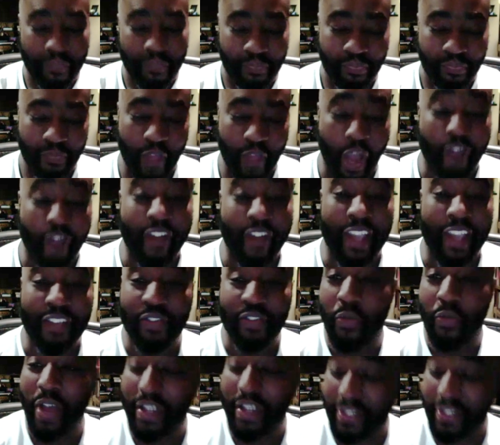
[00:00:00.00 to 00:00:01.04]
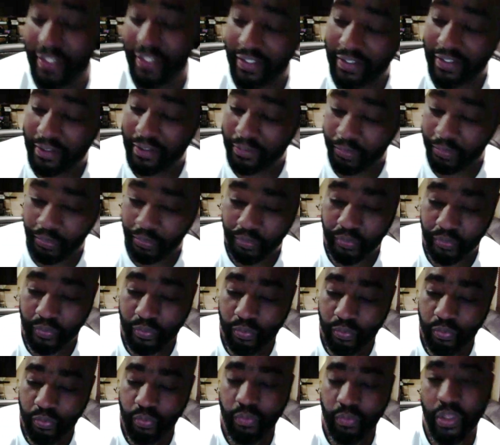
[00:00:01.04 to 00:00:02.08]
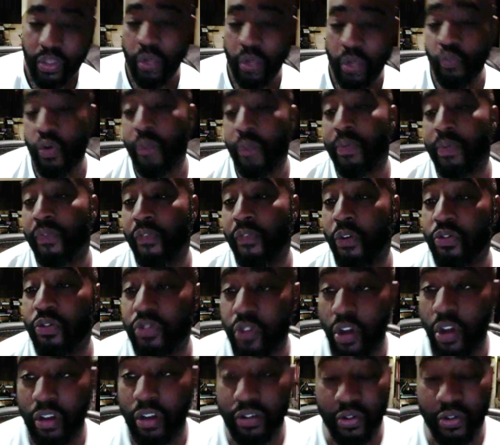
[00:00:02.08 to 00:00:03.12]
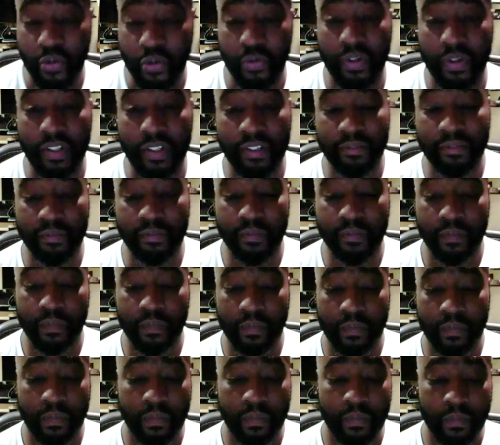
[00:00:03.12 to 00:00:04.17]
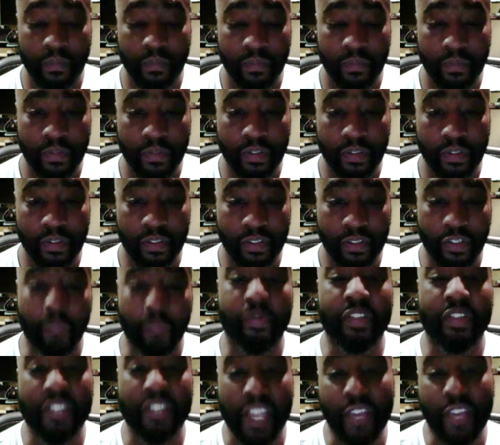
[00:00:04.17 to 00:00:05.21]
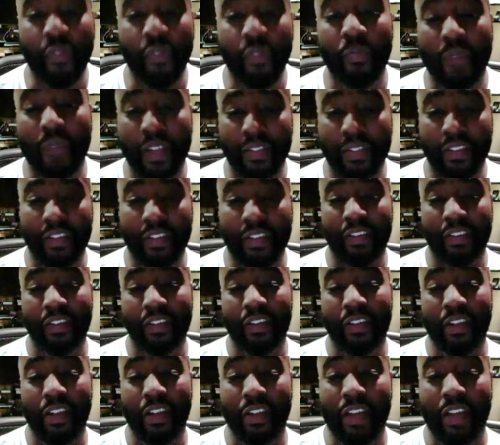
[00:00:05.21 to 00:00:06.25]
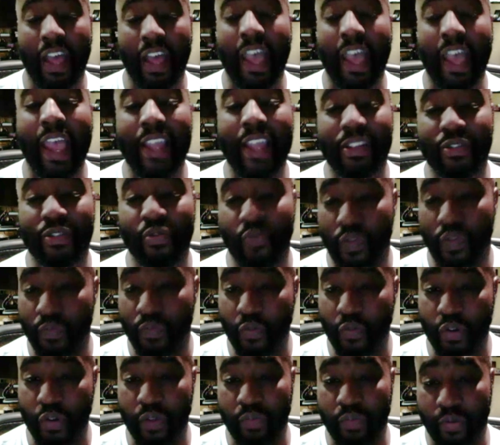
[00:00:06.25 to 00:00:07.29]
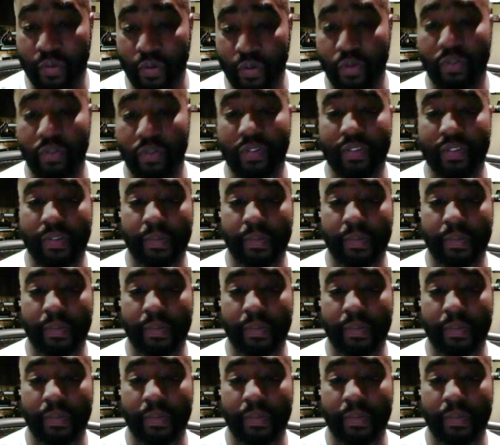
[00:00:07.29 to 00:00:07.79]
All right, so watch this. When we first started doing the Buteyko method, I had to do a morning pause.